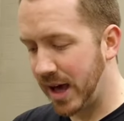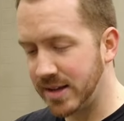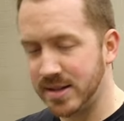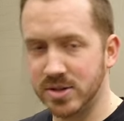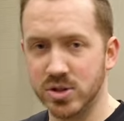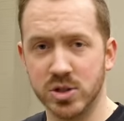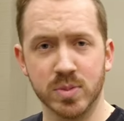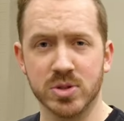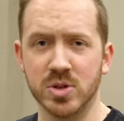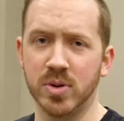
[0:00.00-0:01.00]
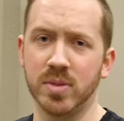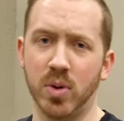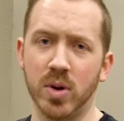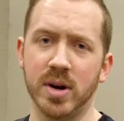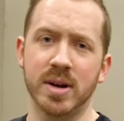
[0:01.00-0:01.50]
Cases are super, super
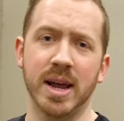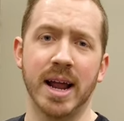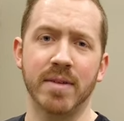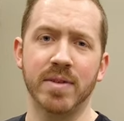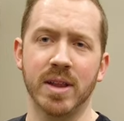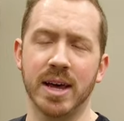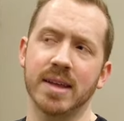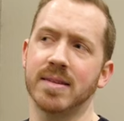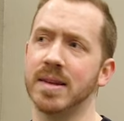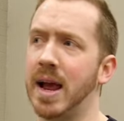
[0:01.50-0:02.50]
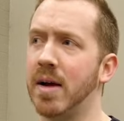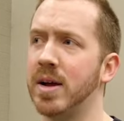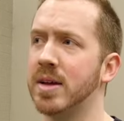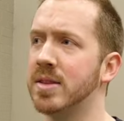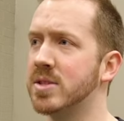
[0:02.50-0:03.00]
important, and I feel like it's an
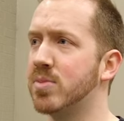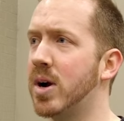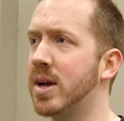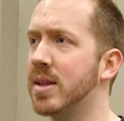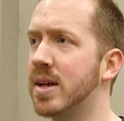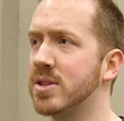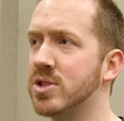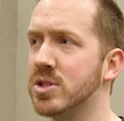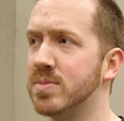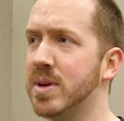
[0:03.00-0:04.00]
area in this market that's just